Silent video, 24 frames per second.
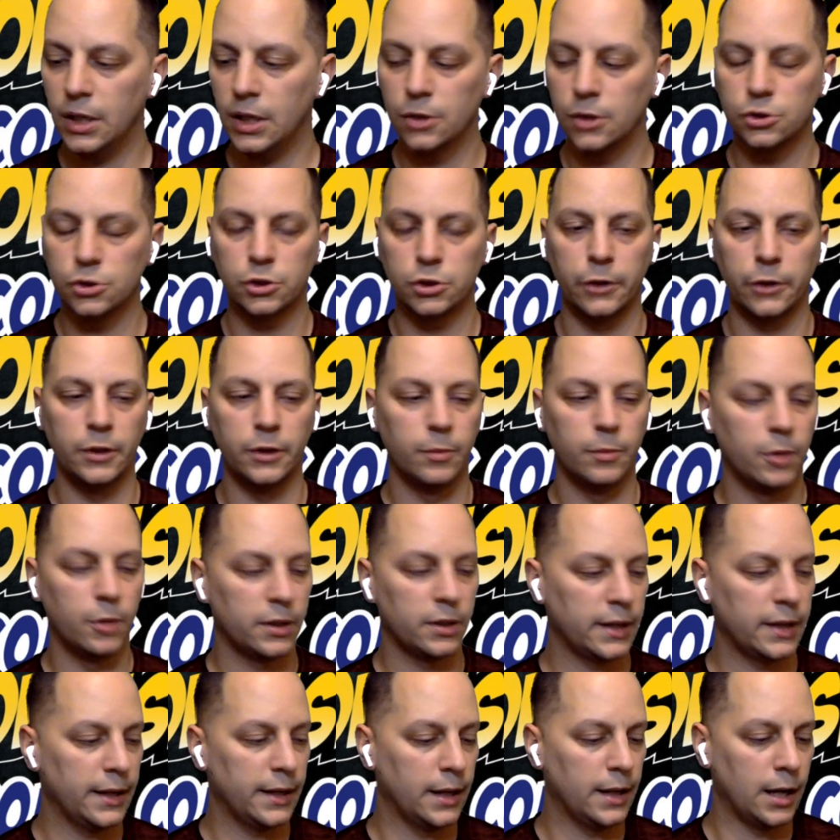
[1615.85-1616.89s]
I'll show you the
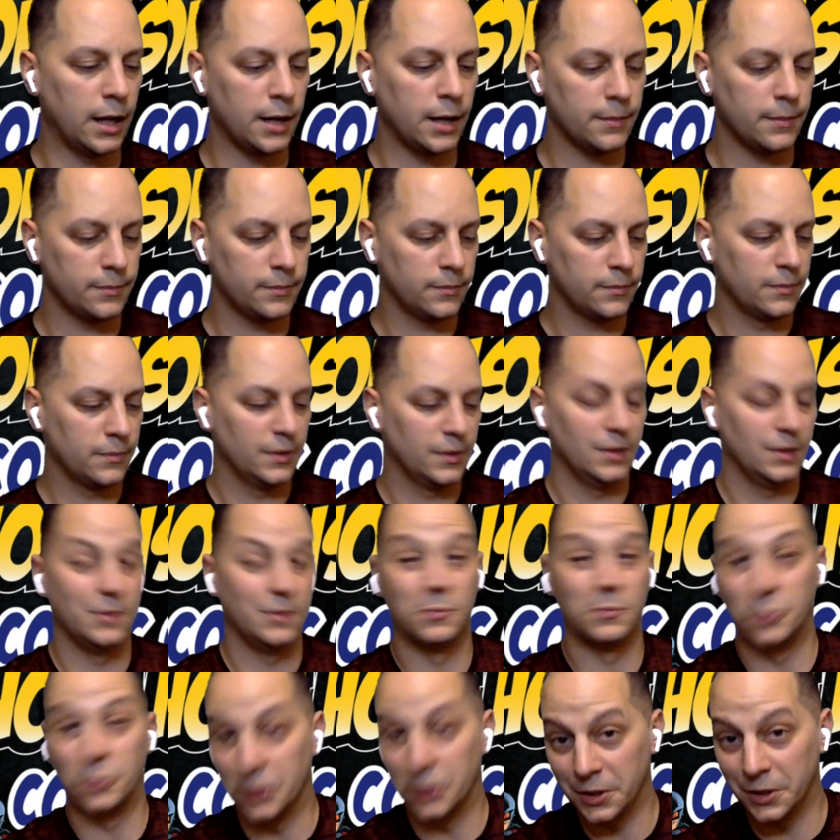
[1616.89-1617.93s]
book I got.
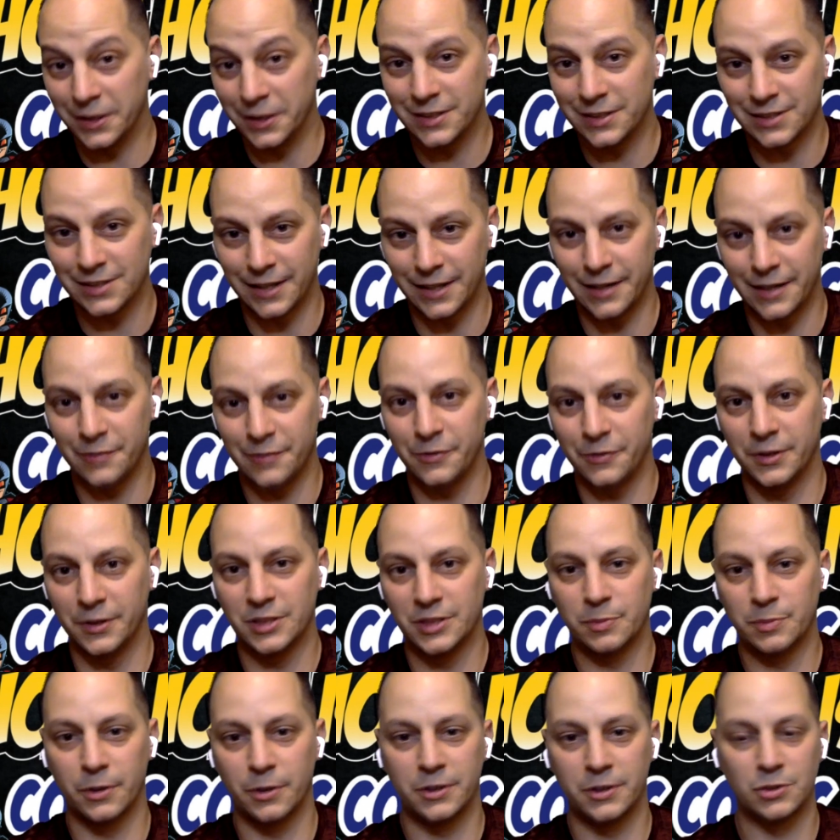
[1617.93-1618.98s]
Really excited for
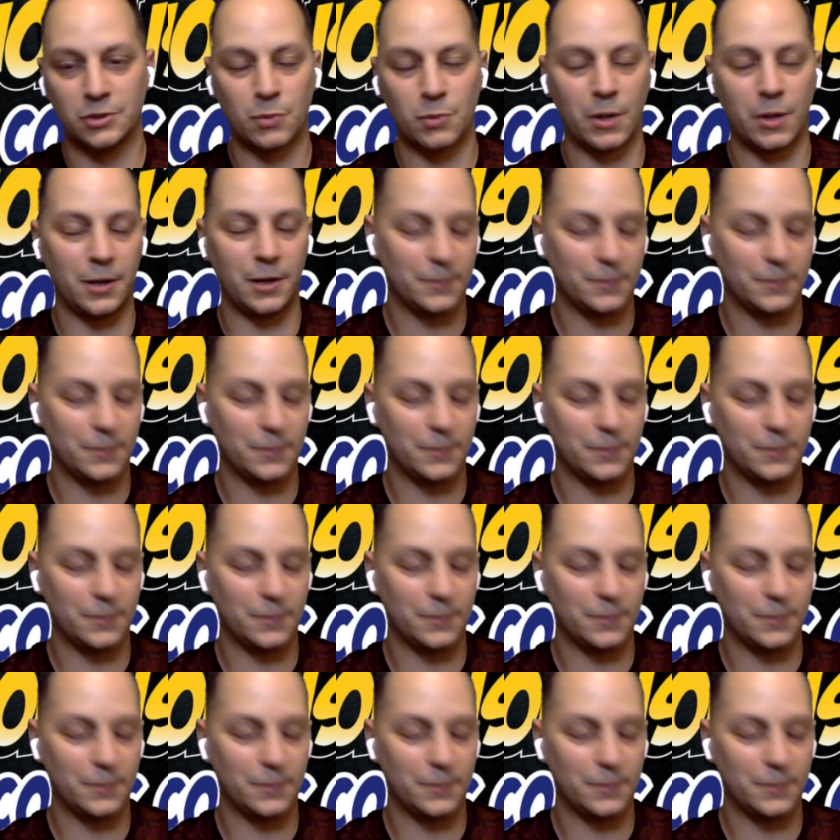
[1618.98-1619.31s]
this book as